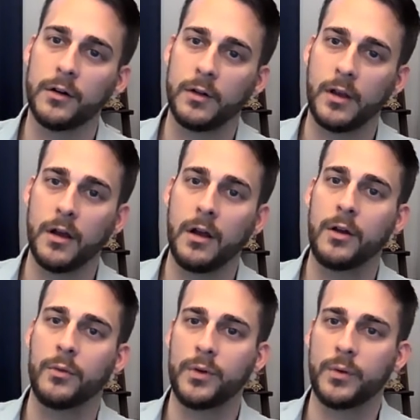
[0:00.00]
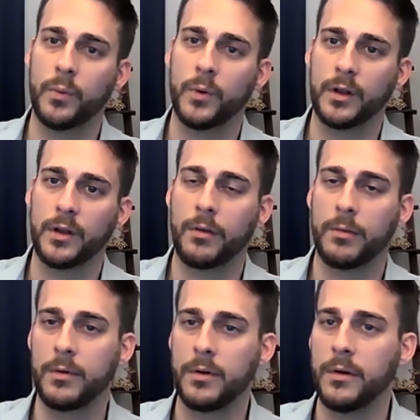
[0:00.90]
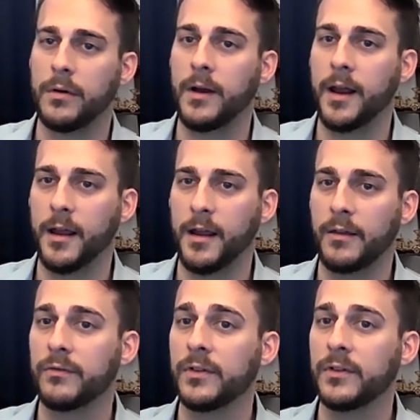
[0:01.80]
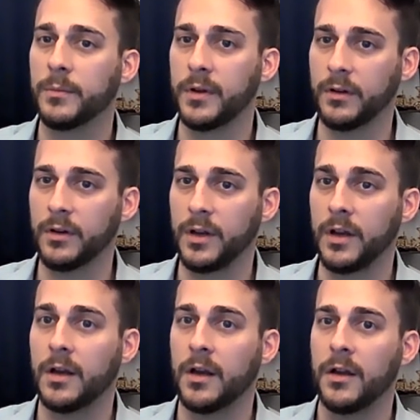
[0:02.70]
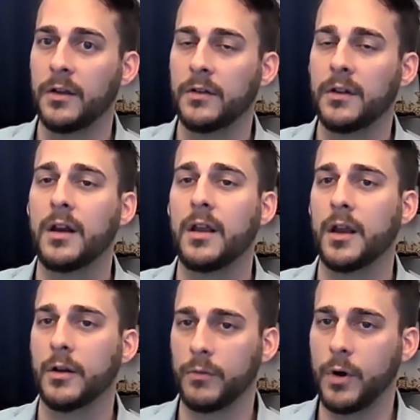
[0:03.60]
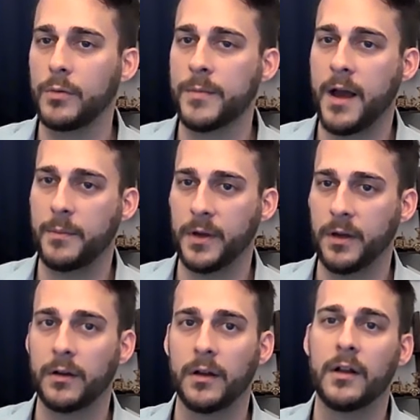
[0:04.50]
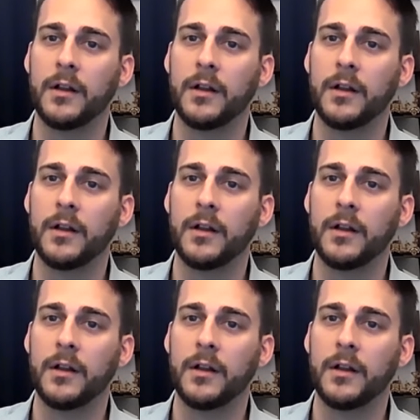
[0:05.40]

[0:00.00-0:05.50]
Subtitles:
early on when working through a feasibility study and road mapping,